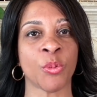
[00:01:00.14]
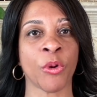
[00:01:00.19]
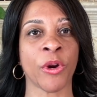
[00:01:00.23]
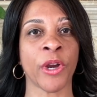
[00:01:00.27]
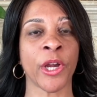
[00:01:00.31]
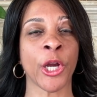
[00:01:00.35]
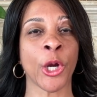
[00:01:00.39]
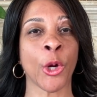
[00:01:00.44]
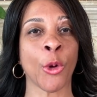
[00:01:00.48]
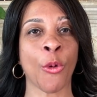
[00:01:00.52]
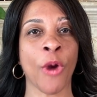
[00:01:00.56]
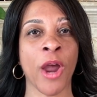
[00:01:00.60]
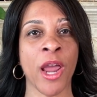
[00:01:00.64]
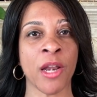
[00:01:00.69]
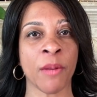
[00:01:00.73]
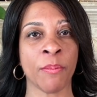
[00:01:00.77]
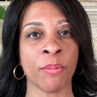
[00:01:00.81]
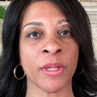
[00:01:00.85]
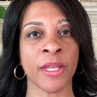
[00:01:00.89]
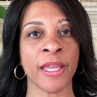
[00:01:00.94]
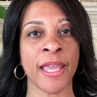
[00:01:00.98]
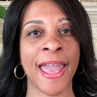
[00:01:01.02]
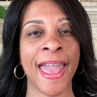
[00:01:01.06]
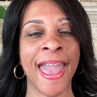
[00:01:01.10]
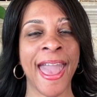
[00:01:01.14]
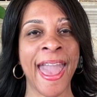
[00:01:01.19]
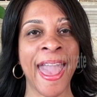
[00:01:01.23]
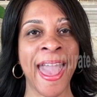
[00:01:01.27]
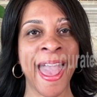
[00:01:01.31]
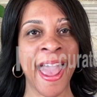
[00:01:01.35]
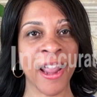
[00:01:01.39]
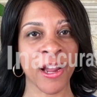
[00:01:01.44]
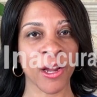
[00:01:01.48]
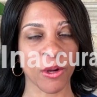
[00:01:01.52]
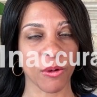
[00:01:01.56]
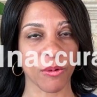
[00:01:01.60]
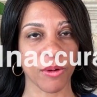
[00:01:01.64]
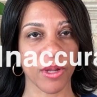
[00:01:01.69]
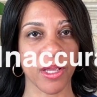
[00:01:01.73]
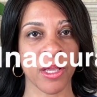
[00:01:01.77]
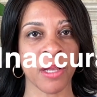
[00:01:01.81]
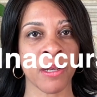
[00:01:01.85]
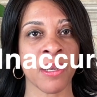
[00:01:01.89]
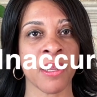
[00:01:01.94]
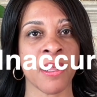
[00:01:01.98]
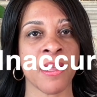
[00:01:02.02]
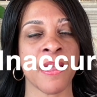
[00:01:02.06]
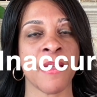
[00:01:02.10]
were incredibly
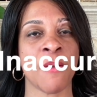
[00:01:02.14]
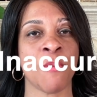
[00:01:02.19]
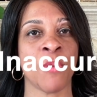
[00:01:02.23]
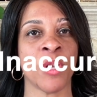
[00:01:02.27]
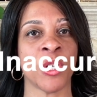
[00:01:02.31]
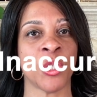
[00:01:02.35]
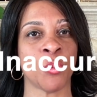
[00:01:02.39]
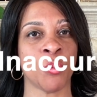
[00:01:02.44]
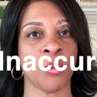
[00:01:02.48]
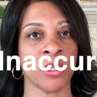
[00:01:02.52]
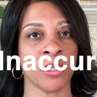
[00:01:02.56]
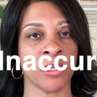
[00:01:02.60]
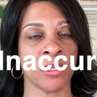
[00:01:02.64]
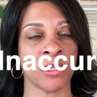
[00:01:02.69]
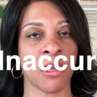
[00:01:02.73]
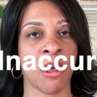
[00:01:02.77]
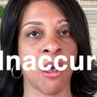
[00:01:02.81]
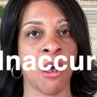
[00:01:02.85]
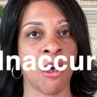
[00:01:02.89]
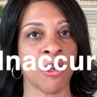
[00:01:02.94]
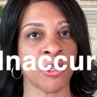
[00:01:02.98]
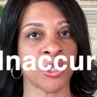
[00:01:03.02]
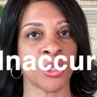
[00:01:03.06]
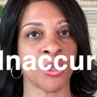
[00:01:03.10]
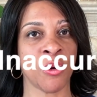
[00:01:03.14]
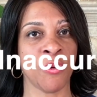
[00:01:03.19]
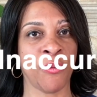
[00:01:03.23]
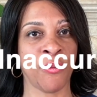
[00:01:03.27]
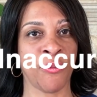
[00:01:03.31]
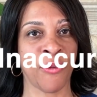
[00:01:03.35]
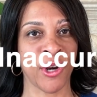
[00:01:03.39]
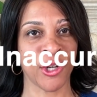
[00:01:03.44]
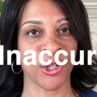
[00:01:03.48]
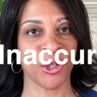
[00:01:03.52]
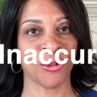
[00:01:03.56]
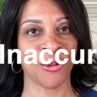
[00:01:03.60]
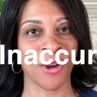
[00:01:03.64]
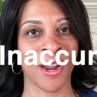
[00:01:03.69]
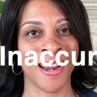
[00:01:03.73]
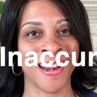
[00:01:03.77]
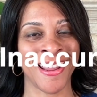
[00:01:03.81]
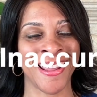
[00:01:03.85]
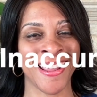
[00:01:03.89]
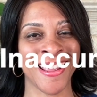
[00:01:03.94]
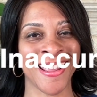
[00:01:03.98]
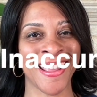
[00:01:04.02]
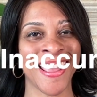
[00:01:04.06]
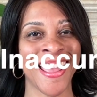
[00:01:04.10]
accurate, which was also
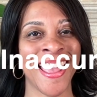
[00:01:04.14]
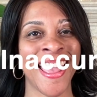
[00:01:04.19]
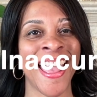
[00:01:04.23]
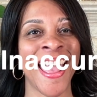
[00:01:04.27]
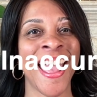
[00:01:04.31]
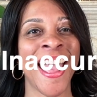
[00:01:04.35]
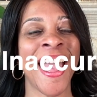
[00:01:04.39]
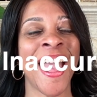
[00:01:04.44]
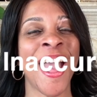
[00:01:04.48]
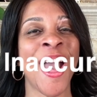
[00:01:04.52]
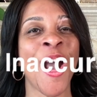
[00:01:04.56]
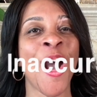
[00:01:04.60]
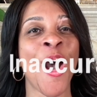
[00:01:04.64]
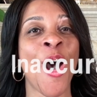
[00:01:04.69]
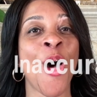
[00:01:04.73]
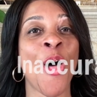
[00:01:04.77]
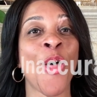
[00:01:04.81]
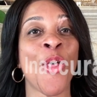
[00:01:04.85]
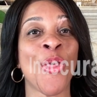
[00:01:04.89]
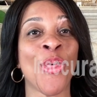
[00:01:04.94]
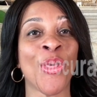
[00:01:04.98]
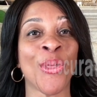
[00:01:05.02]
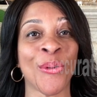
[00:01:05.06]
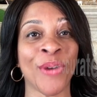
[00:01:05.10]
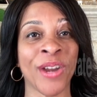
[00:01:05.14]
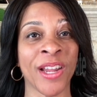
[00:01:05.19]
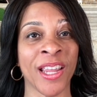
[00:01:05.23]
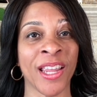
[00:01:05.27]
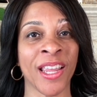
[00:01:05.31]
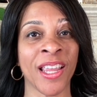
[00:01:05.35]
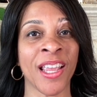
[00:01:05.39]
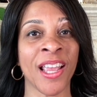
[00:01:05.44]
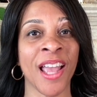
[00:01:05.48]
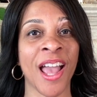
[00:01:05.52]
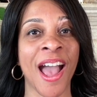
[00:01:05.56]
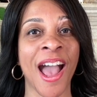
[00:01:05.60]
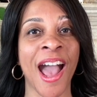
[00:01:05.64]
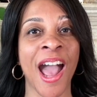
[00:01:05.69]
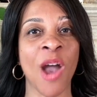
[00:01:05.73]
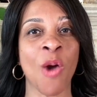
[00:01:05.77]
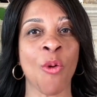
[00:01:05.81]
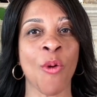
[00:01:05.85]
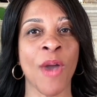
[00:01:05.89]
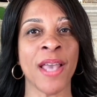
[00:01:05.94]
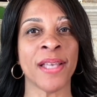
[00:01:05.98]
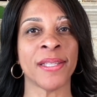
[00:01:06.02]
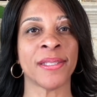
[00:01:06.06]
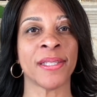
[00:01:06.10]
frustrating. Three, I
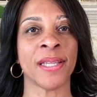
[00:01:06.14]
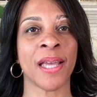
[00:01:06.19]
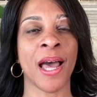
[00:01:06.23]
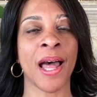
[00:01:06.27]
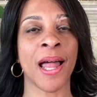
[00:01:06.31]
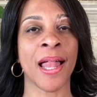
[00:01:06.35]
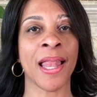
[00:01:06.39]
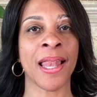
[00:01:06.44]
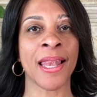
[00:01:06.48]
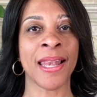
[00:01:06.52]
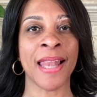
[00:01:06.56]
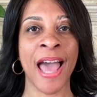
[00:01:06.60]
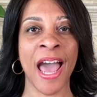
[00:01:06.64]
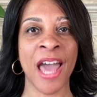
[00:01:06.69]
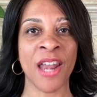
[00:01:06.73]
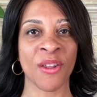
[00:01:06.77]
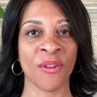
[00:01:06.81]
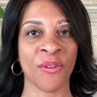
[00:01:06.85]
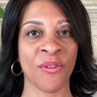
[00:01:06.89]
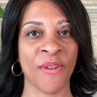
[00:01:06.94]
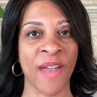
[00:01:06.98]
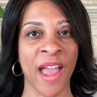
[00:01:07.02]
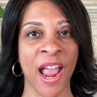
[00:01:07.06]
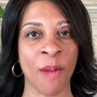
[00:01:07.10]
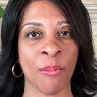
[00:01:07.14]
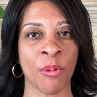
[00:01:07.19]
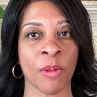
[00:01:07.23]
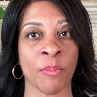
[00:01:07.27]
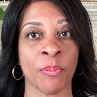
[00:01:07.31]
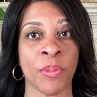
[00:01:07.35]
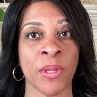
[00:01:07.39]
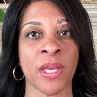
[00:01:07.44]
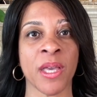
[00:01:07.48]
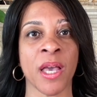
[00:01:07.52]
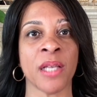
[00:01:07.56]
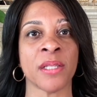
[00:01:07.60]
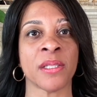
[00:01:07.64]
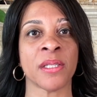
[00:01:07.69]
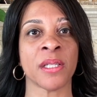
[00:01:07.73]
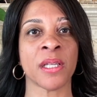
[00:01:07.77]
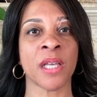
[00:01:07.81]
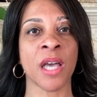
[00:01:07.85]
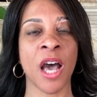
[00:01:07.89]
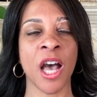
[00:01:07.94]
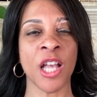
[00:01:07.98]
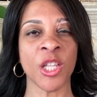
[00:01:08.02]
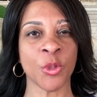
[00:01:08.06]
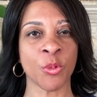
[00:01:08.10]
wasted a lot of fabric because the
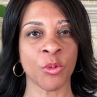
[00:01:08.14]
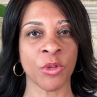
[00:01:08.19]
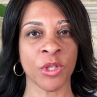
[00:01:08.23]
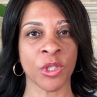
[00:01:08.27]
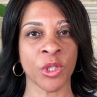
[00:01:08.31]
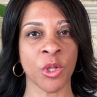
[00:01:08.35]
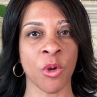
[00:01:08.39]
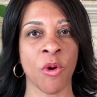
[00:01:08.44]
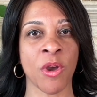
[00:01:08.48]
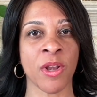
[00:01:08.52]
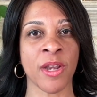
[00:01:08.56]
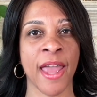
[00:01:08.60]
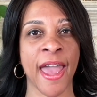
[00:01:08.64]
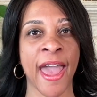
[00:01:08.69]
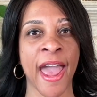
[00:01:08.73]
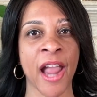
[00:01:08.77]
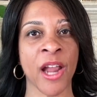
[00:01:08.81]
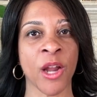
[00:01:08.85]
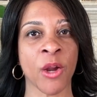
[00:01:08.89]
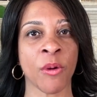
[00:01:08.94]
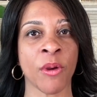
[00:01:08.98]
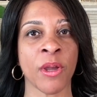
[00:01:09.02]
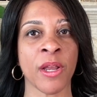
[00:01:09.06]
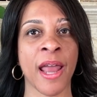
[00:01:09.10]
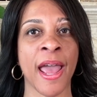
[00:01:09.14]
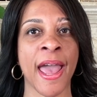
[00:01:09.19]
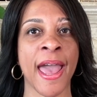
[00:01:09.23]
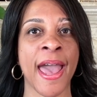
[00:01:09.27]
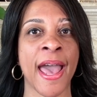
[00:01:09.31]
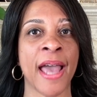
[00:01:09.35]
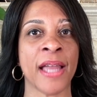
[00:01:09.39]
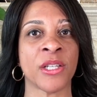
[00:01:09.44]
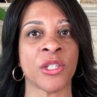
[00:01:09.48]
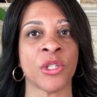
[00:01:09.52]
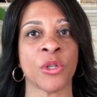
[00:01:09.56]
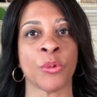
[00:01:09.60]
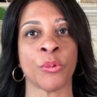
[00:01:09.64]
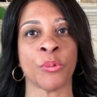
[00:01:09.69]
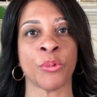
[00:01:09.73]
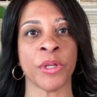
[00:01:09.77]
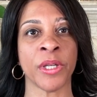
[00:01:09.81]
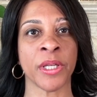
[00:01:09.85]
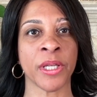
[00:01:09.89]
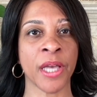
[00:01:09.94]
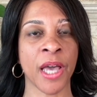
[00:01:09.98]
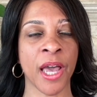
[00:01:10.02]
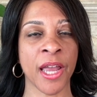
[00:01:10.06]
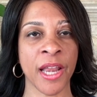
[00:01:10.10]
cuts were so inaccurate, I had to
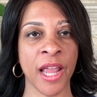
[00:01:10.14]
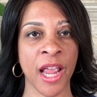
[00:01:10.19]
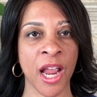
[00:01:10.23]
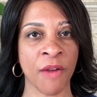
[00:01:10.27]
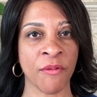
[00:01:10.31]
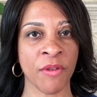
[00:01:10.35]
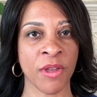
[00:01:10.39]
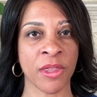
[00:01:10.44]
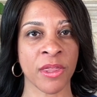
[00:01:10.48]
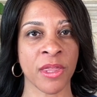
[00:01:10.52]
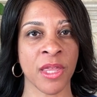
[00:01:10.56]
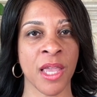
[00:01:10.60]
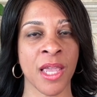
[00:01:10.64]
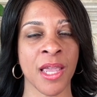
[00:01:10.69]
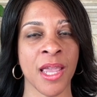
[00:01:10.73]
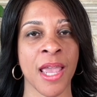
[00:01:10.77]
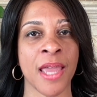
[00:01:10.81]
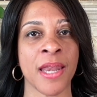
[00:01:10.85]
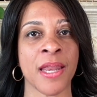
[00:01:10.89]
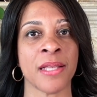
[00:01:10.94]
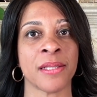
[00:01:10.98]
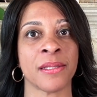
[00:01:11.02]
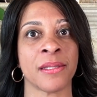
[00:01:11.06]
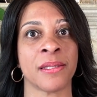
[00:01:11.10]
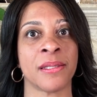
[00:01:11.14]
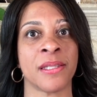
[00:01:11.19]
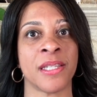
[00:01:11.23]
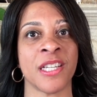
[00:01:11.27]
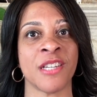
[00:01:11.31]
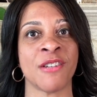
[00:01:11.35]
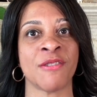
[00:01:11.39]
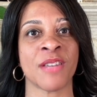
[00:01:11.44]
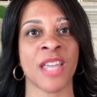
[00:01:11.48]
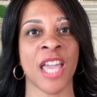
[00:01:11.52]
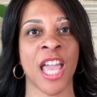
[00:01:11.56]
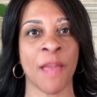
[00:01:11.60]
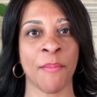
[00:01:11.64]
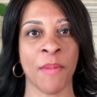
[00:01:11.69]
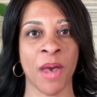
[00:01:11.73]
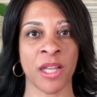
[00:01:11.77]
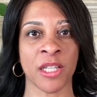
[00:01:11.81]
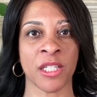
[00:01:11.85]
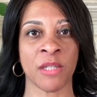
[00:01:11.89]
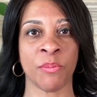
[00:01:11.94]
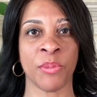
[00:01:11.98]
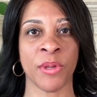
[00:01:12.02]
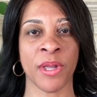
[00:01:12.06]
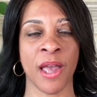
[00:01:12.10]
recut everything and it still came
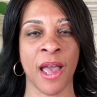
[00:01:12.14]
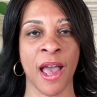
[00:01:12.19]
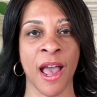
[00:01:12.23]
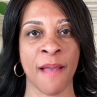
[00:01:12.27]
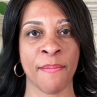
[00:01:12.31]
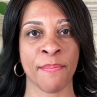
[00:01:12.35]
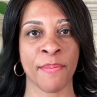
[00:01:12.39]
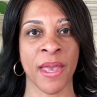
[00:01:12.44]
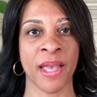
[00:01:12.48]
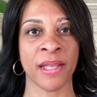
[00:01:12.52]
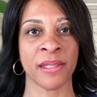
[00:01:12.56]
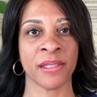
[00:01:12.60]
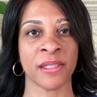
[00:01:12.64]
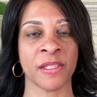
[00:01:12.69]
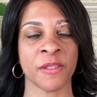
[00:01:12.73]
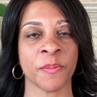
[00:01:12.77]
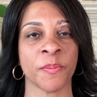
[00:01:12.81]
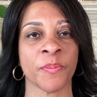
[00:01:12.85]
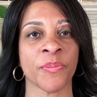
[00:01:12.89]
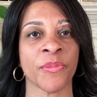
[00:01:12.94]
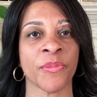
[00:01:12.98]
out to be a hot mess.